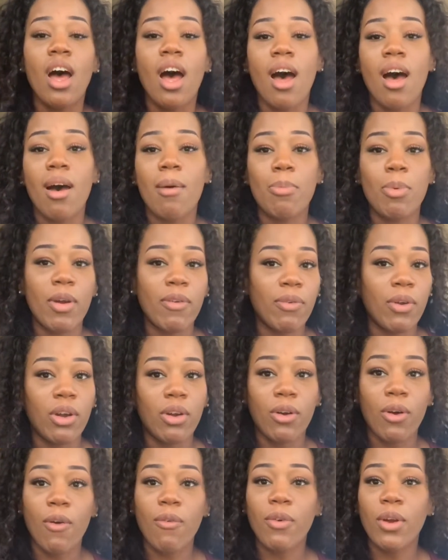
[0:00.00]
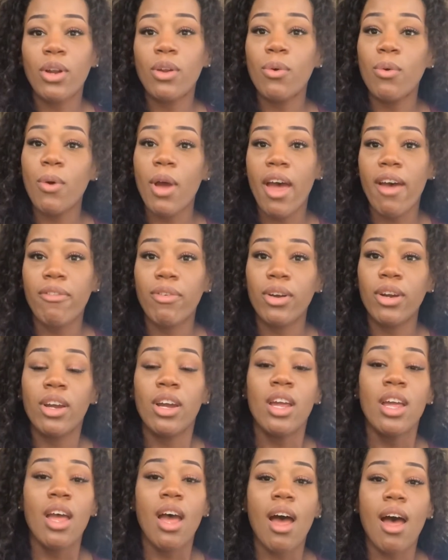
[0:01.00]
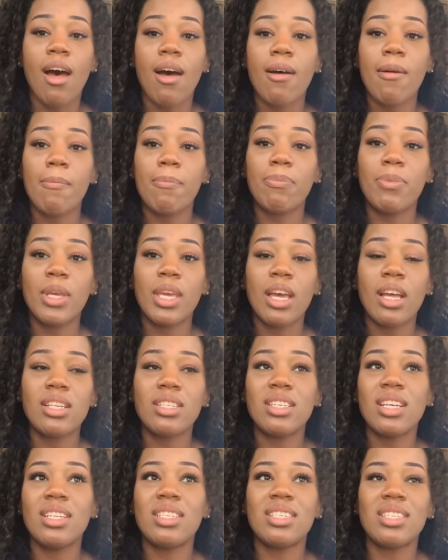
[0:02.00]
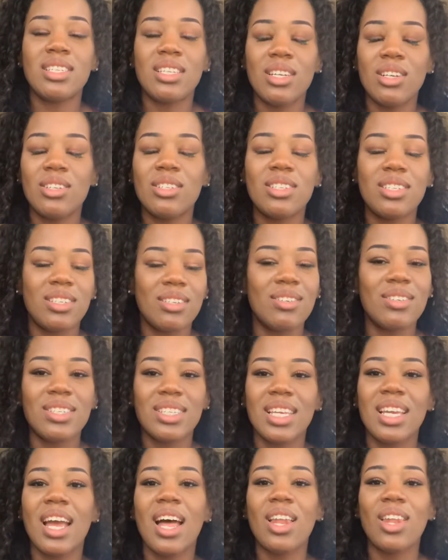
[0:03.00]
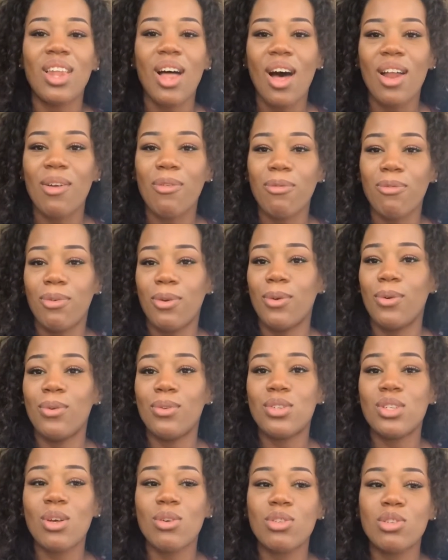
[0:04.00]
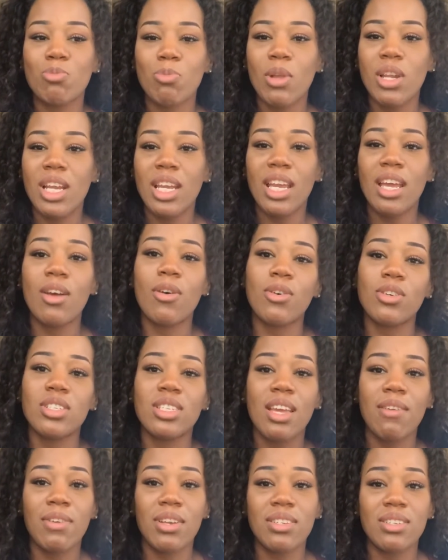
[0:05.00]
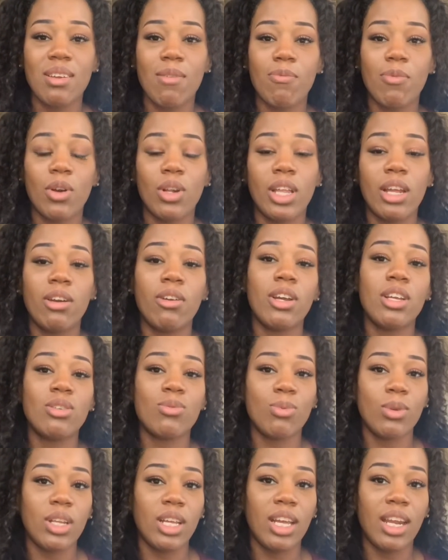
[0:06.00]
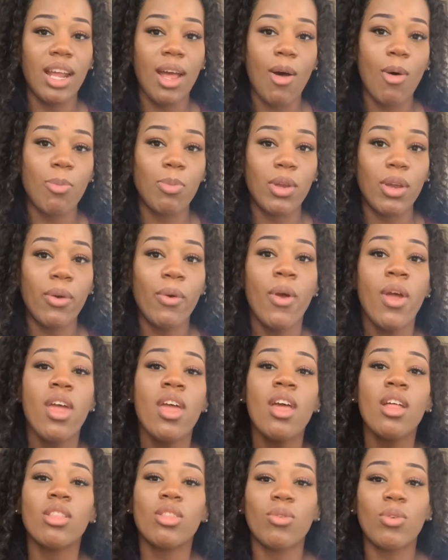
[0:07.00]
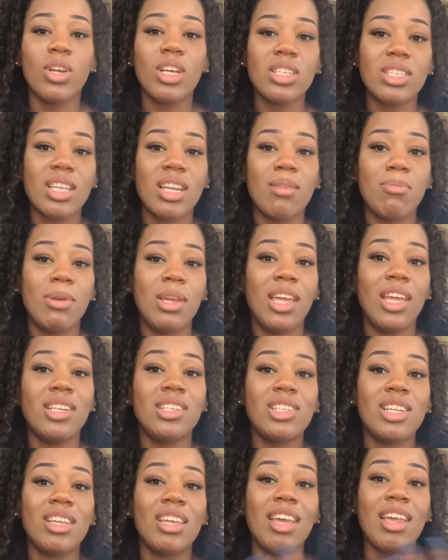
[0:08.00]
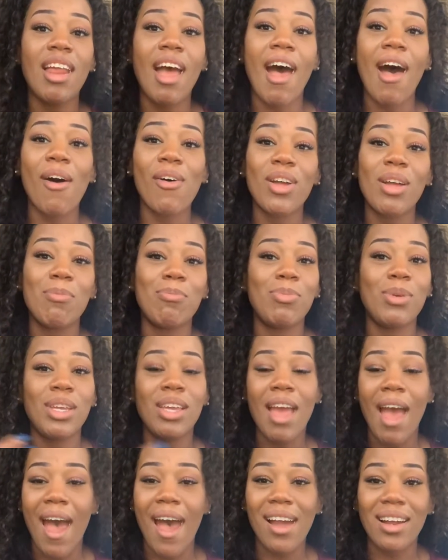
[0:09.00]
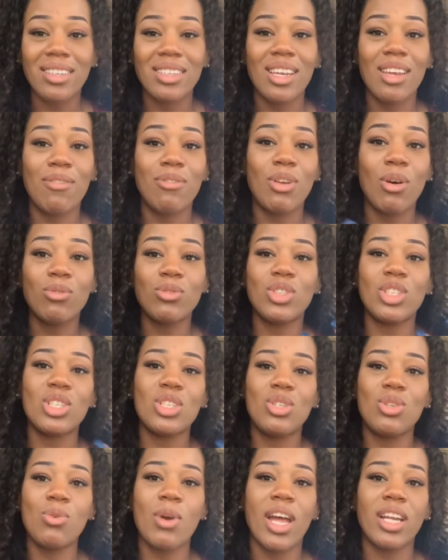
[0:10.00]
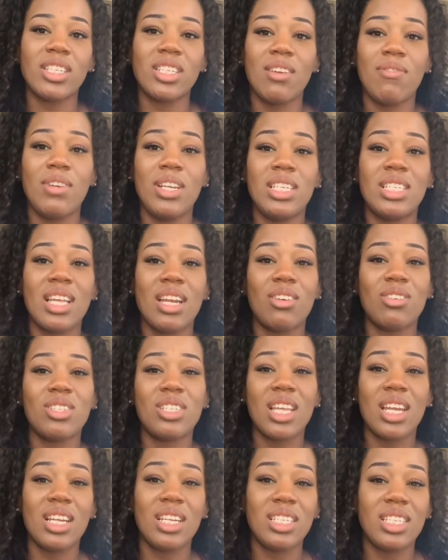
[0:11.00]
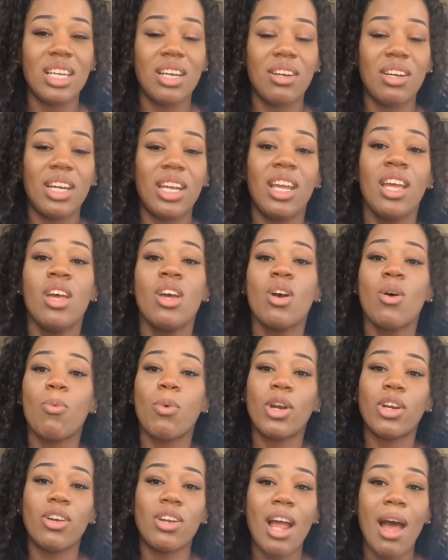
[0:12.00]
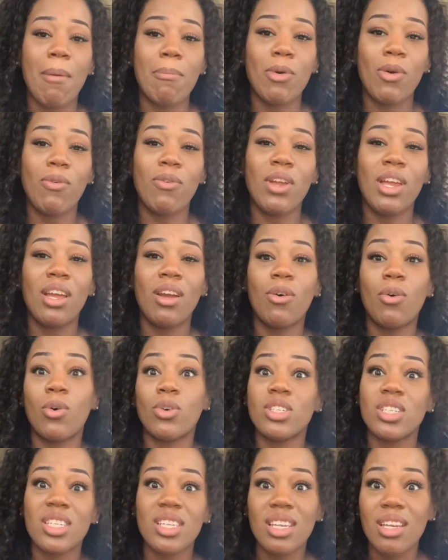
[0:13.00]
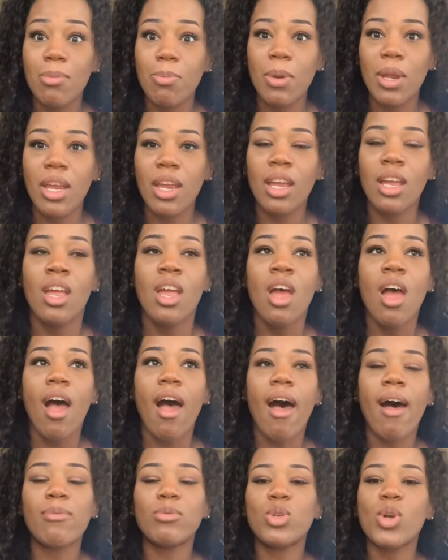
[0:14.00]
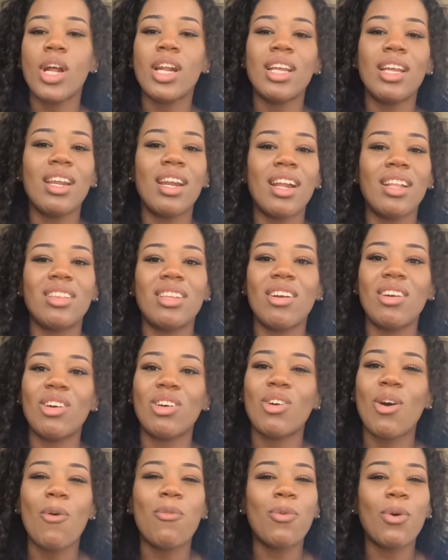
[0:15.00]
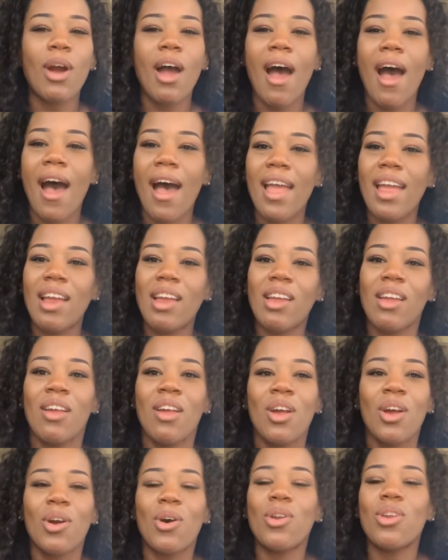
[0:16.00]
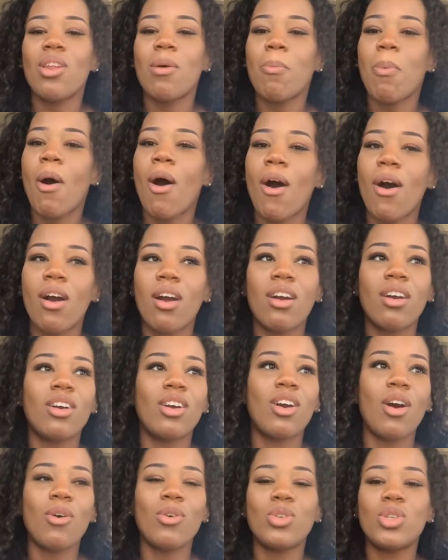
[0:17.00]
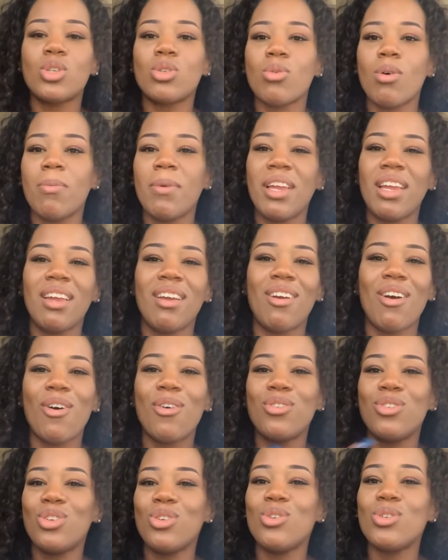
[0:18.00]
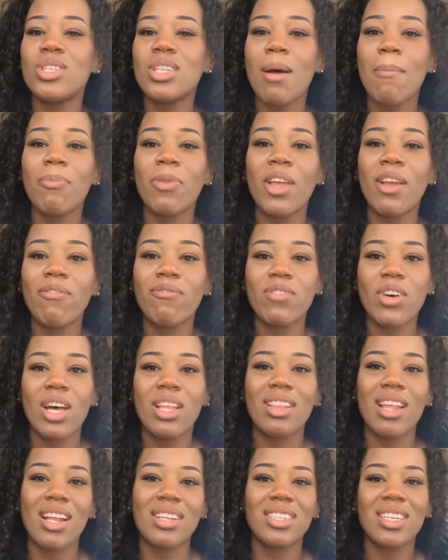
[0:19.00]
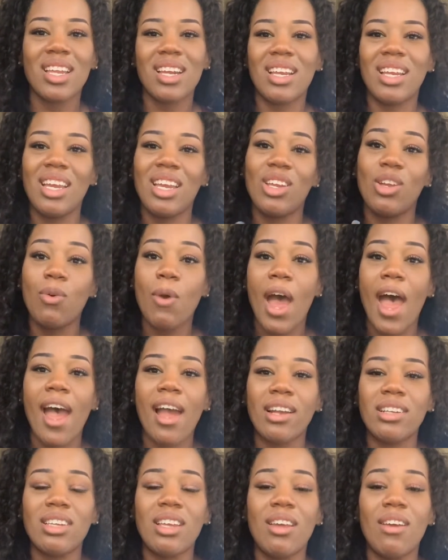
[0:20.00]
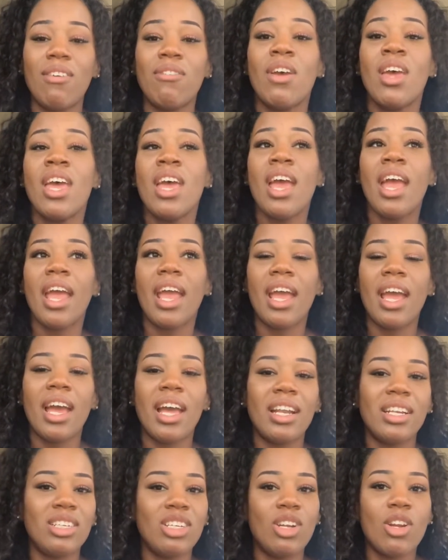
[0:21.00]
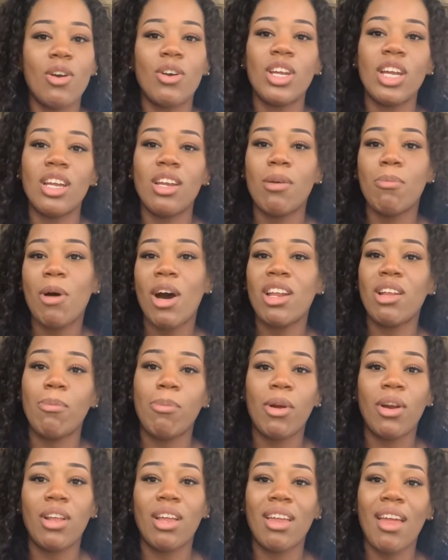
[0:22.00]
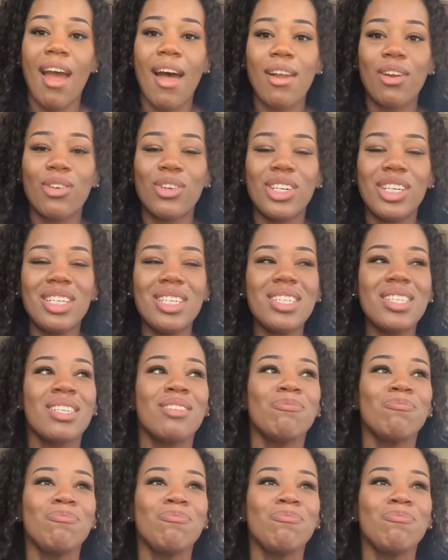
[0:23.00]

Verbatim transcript: uh, boyfriend, girlfriend, whoever, um, because it's, seriously a lot of food. So splitting it or saving some for later is really gonna help you. Three is gonna be to get out and be active. Don't just do activities that are sedentary where you're not moving or sleeping. Um, try to get out there, go for a hike, go to the park, go swimming, go do something fun that's gonna get you active and you know get your body burning calories.